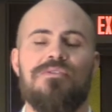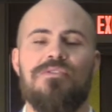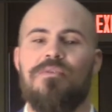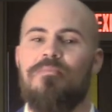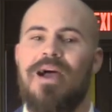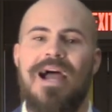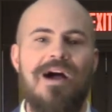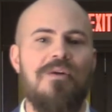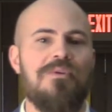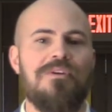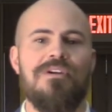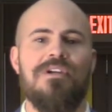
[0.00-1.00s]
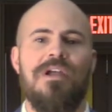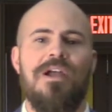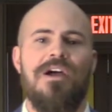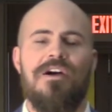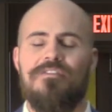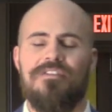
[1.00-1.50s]
to the power
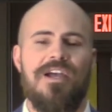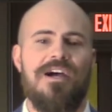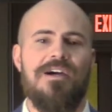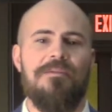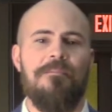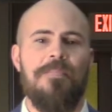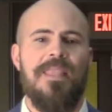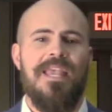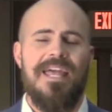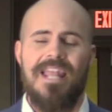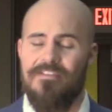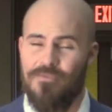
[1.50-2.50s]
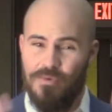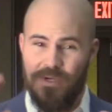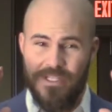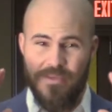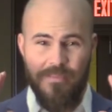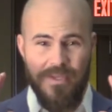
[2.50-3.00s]
of God. And I've
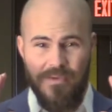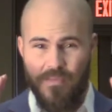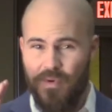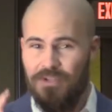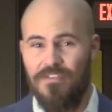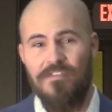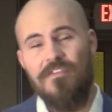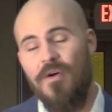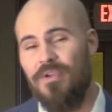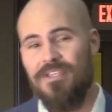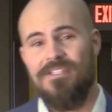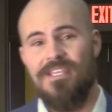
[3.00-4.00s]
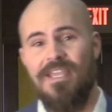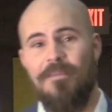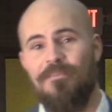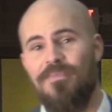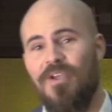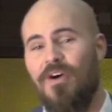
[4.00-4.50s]
really been wanting to focus in
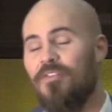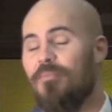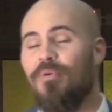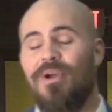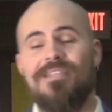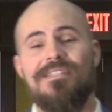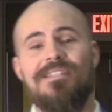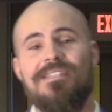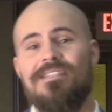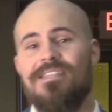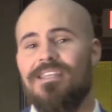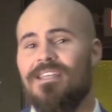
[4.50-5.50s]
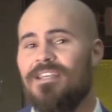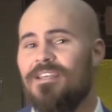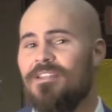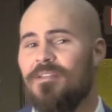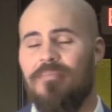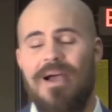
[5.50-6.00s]
on the presence,
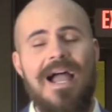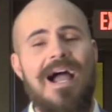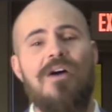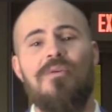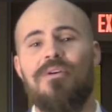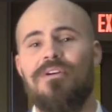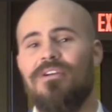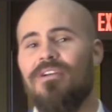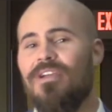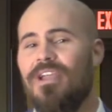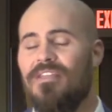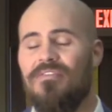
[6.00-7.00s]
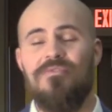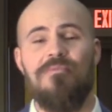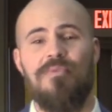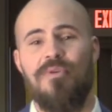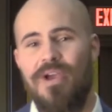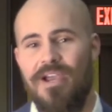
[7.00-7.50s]
the power, and through
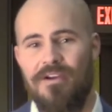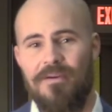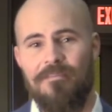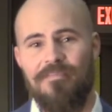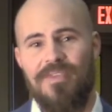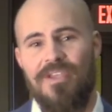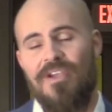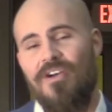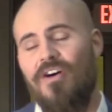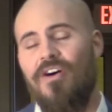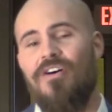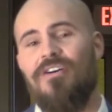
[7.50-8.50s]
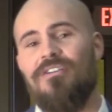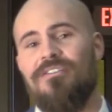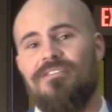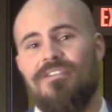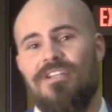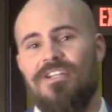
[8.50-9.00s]
prayer on
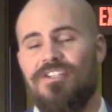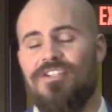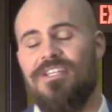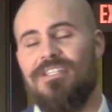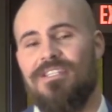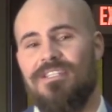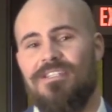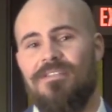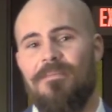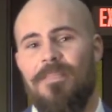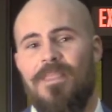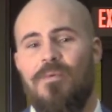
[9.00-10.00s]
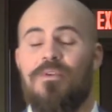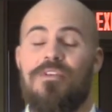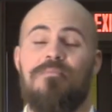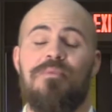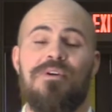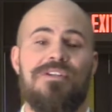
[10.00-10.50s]
Jesus. One of the
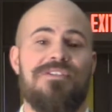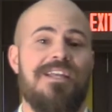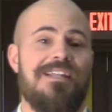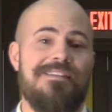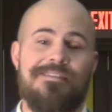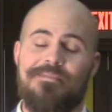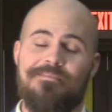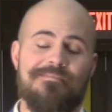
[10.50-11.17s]
books that's